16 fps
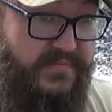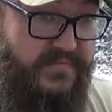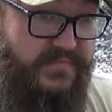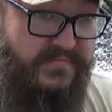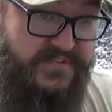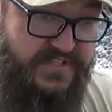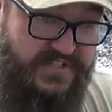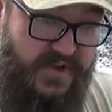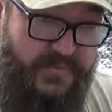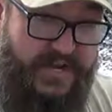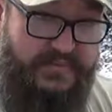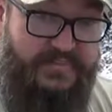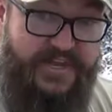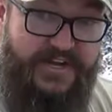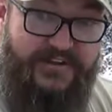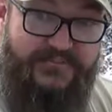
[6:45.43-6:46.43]
just go back to
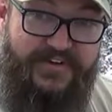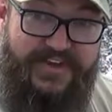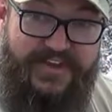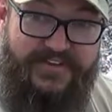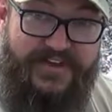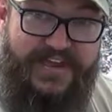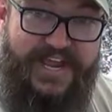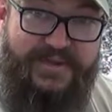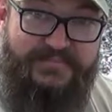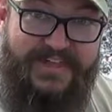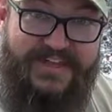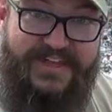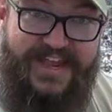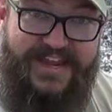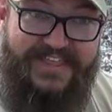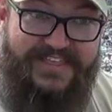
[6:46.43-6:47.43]
playing your video game. Let
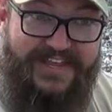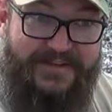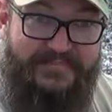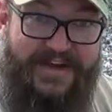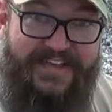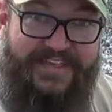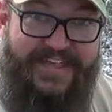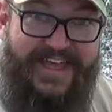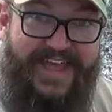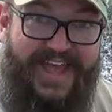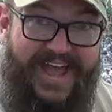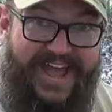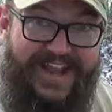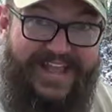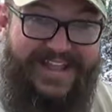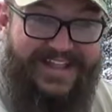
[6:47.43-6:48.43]
Daddy think about
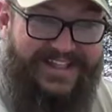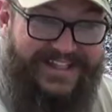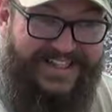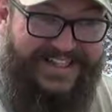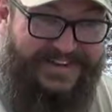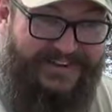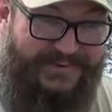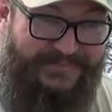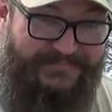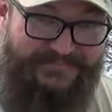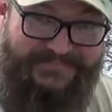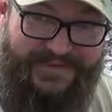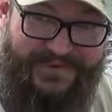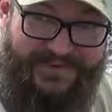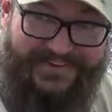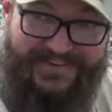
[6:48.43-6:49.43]
that a little
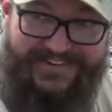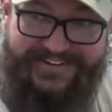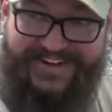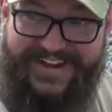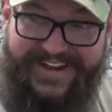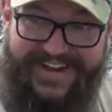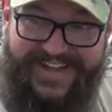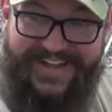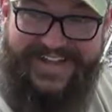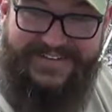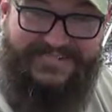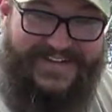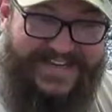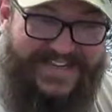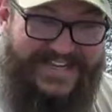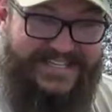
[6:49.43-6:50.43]
more,
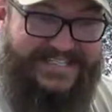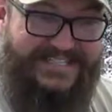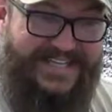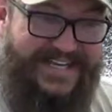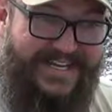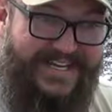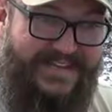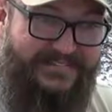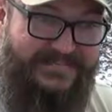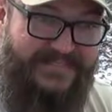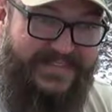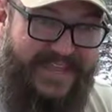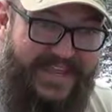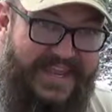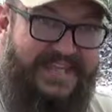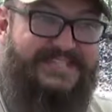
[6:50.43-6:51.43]
because
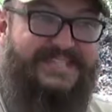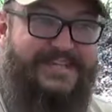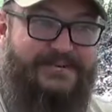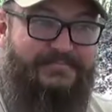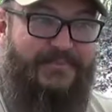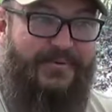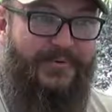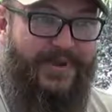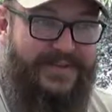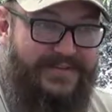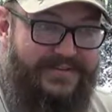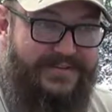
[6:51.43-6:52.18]
he has a good point.